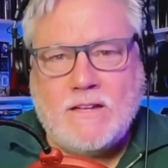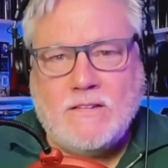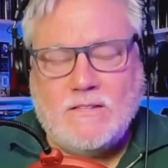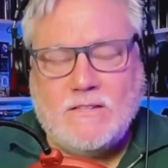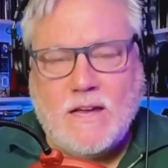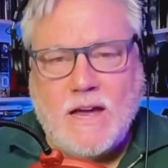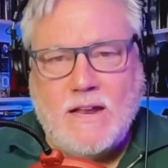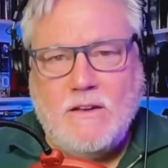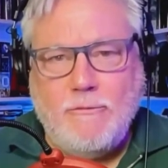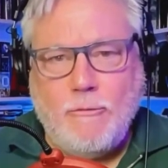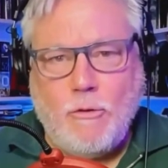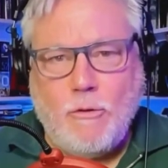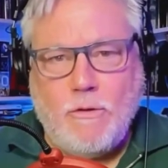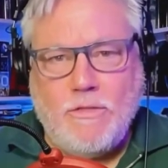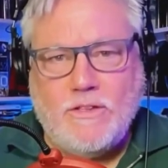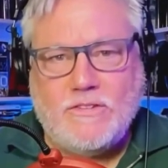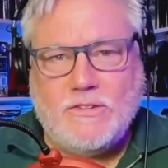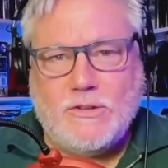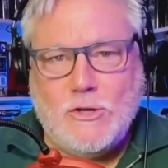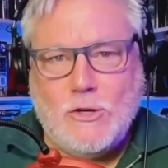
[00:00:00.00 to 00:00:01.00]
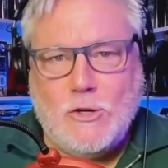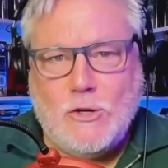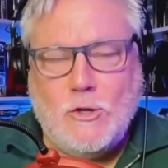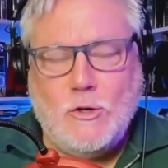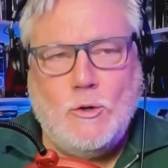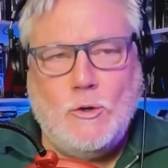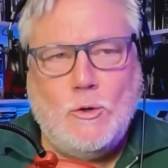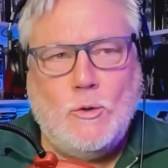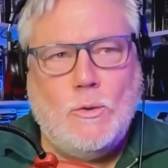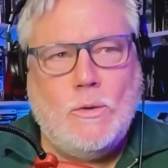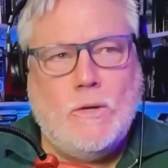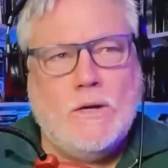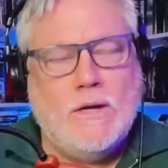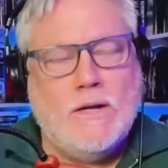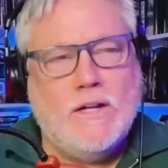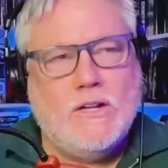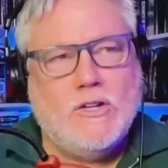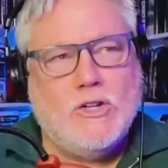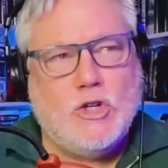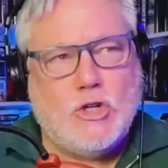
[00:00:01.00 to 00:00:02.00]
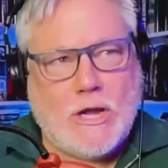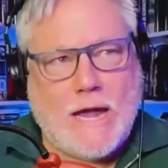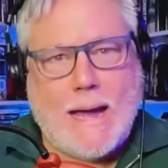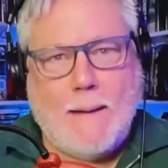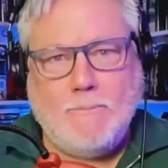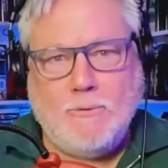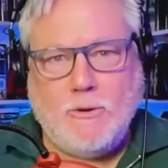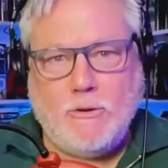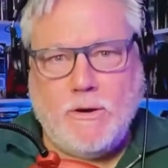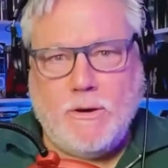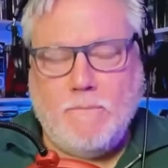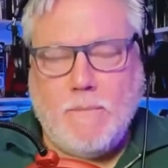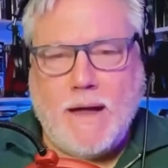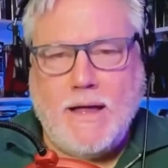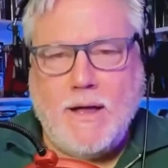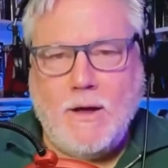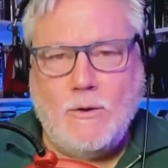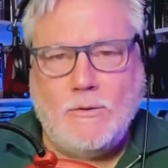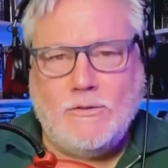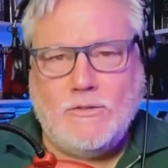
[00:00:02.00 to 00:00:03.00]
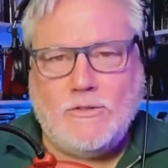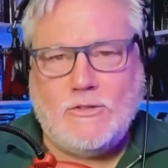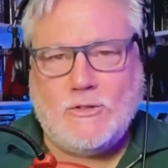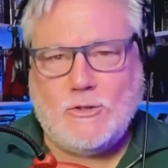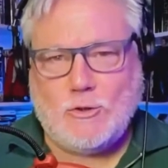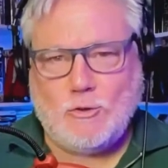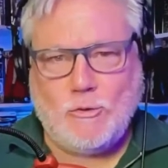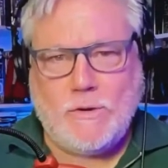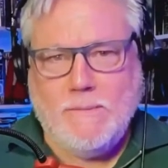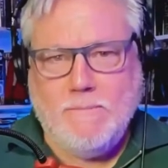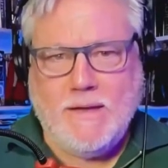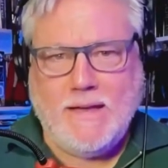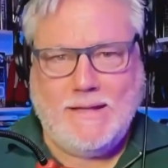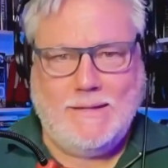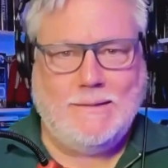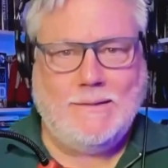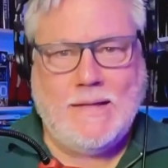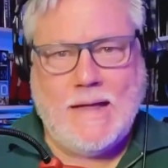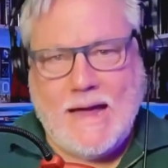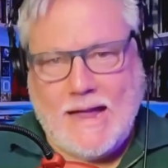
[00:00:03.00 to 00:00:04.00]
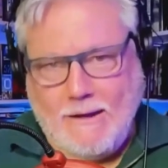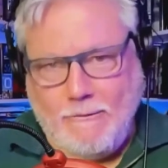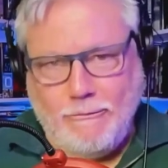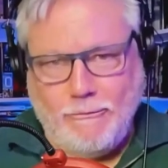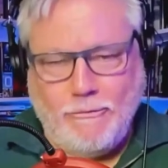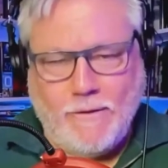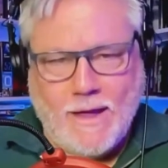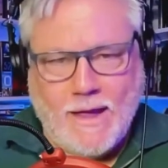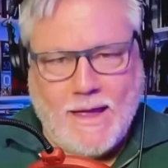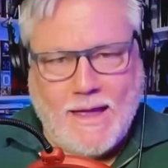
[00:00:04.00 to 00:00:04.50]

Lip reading: excited for this new chapter in my own streaming life,